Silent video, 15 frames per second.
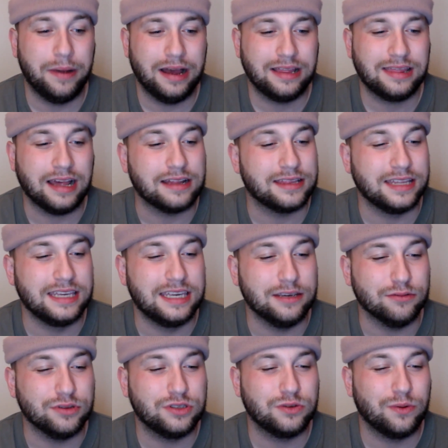I, I think it
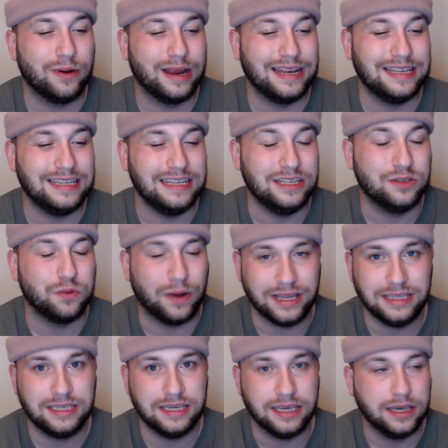was
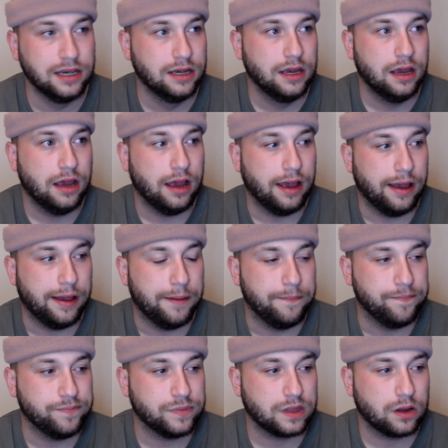2020
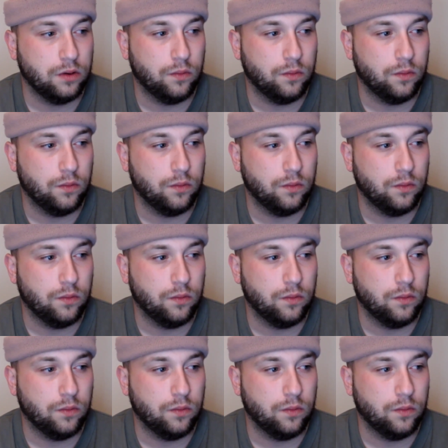um,